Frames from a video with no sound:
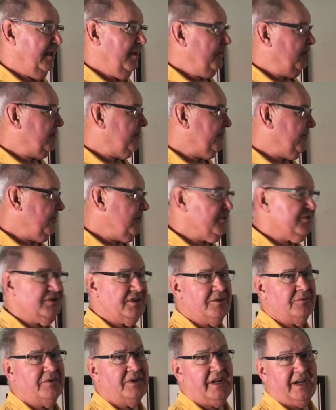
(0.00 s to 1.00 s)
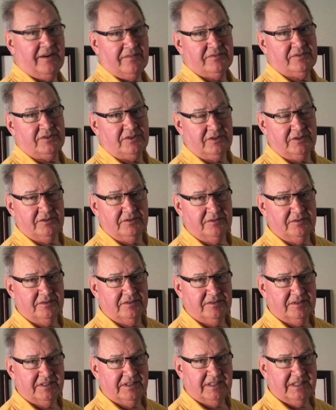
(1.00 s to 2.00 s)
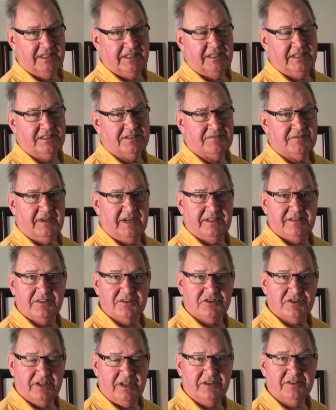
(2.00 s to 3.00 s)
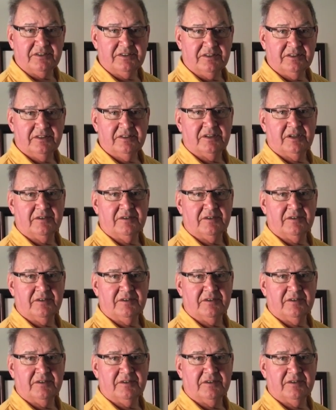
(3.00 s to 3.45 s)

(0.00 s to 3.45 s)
But the first thing we have to do is find the center